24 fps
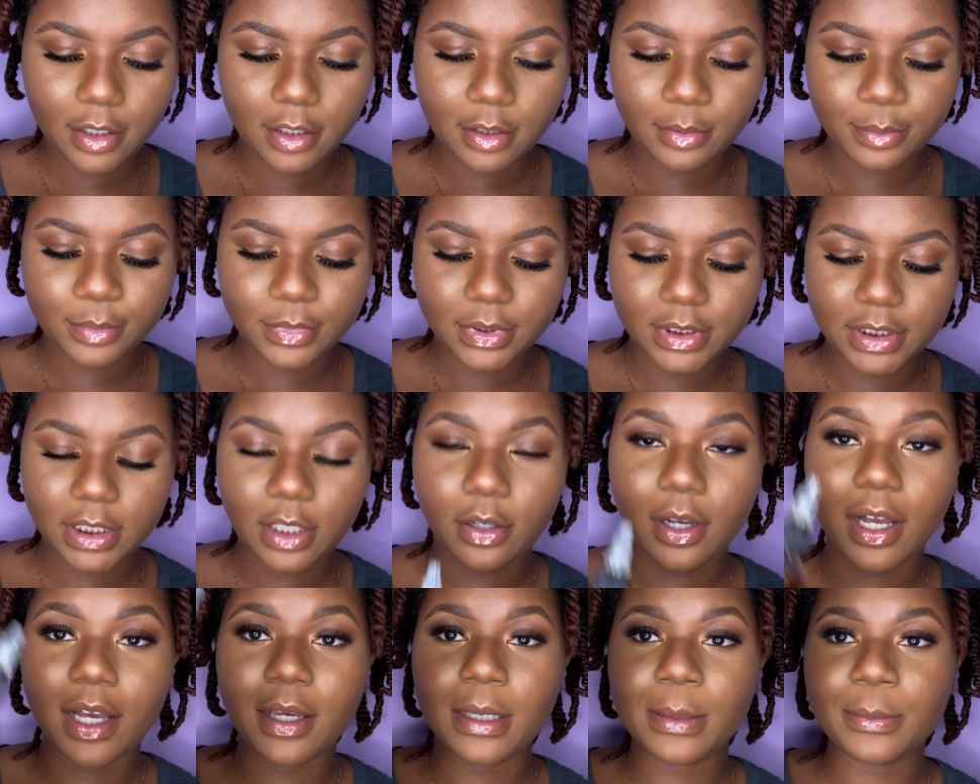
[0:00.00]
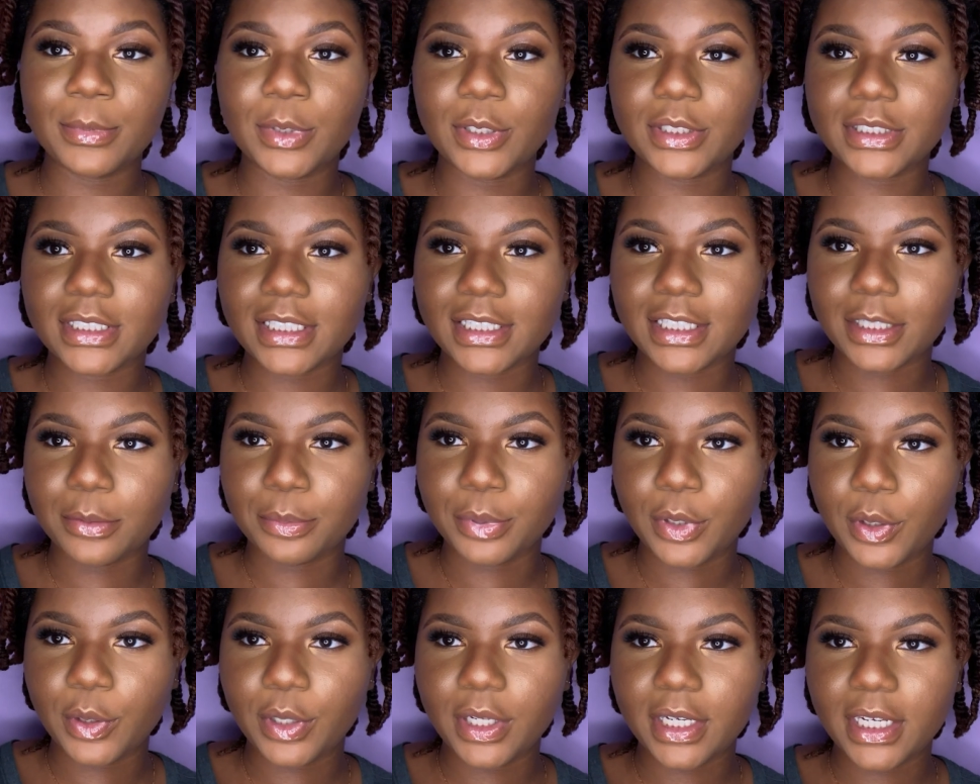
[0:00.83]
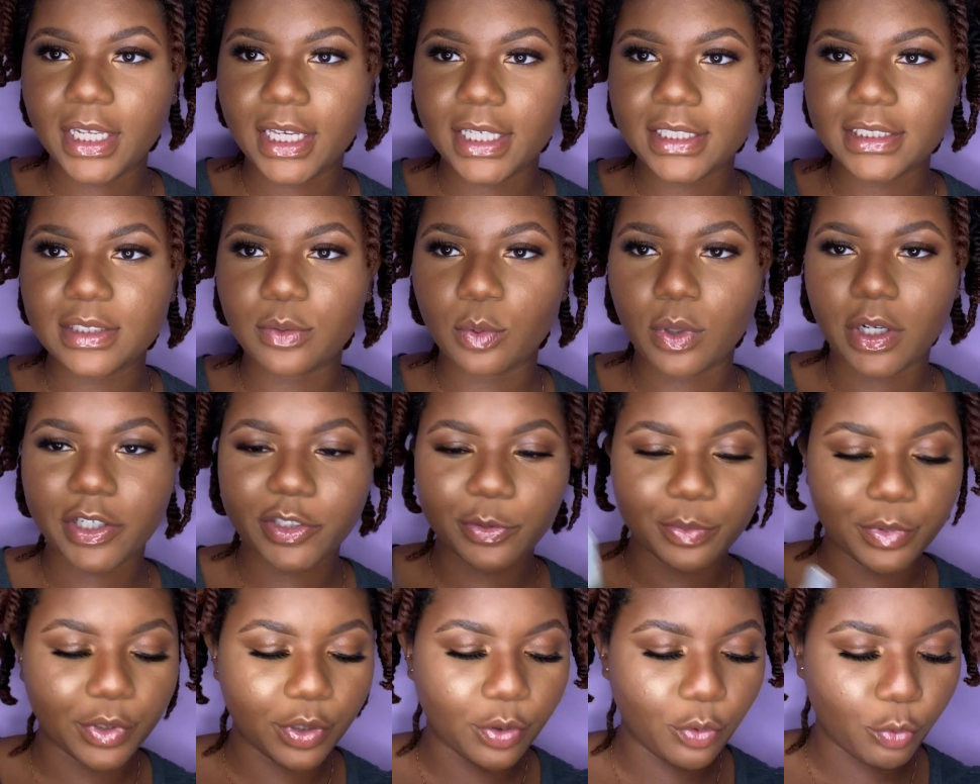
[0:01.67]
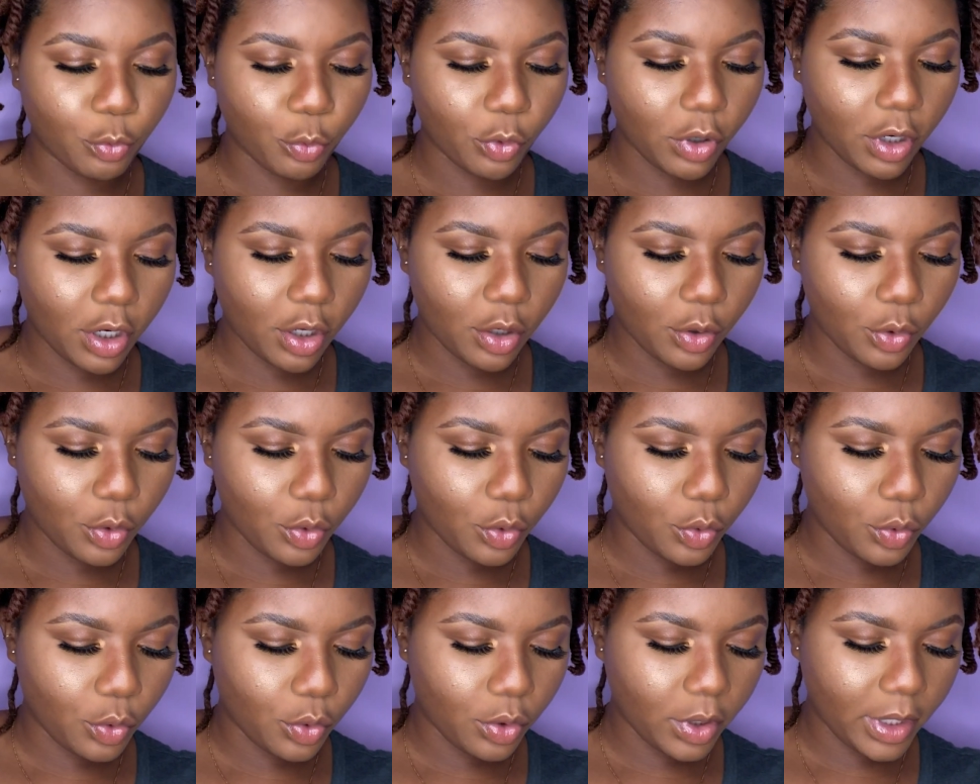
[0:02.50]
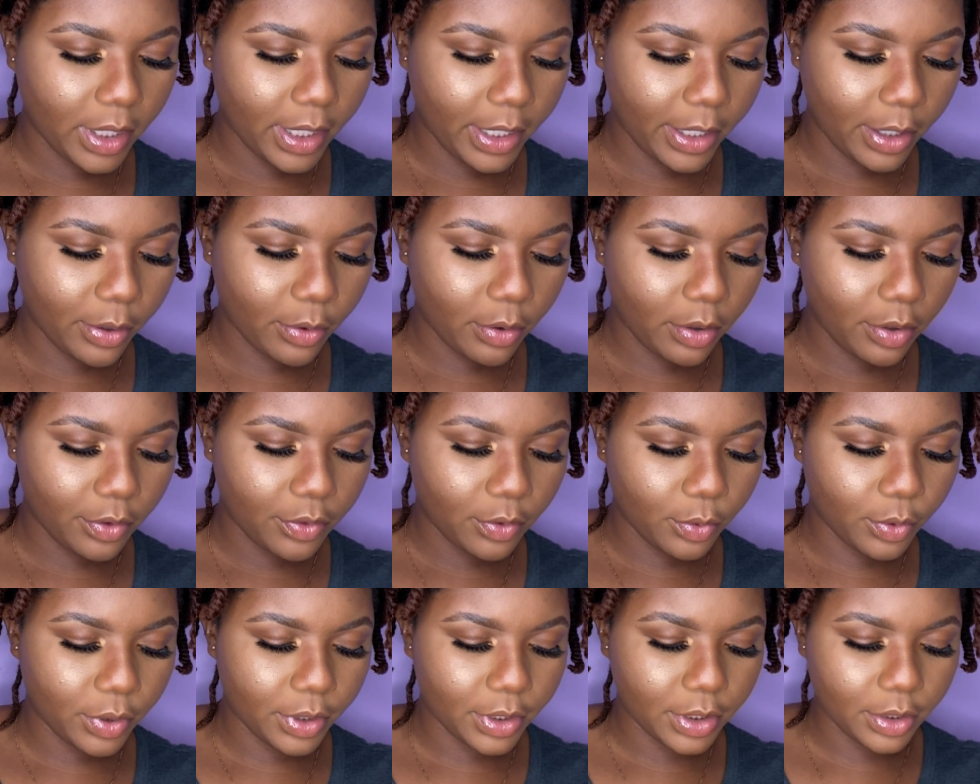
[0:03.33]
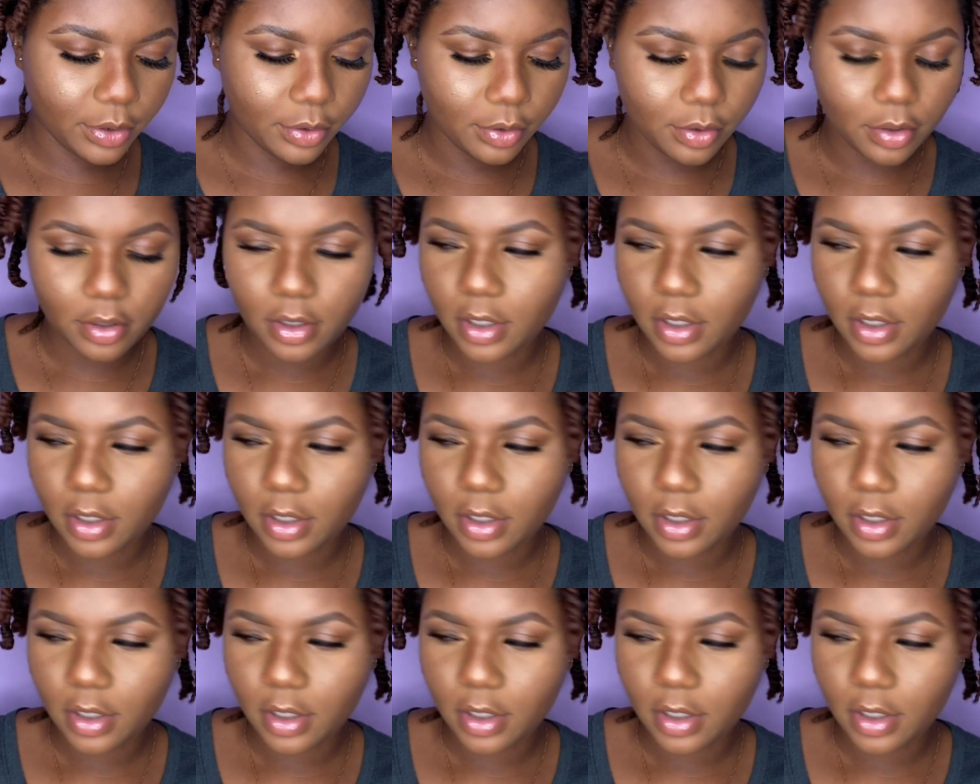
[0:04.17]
So I am using the Beauty Nest Watch Me Grow hair growth oil